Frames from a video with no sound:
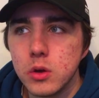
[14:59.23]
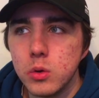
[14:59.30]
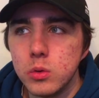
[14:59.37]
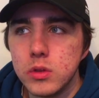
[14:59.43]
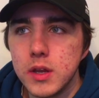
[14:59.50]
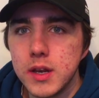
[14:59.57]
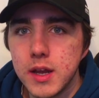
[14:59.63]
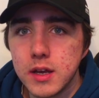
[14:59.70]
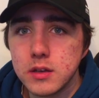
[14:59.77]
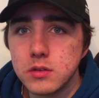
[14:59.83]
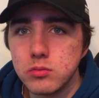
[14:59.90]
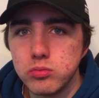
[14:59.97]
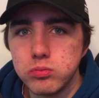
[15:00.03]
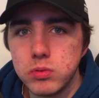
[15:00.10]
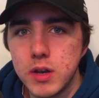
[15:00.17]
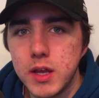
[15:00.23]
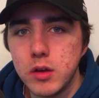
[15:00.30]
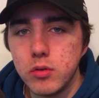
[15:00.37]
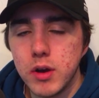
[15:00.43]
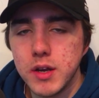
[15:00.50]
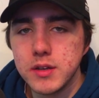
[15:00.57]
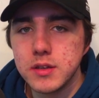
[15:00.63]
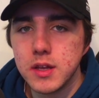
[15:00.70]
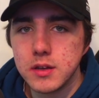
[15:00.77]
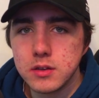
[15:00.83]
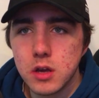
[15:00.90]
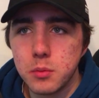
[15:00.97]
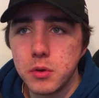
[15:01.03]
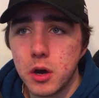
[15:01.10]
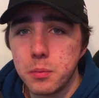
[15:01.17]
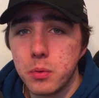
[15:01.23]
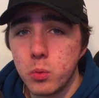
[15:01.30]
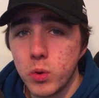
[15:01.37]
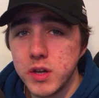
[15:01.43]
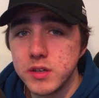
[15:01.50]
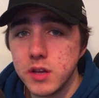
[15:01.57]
the next league race that's coming up on Wednesday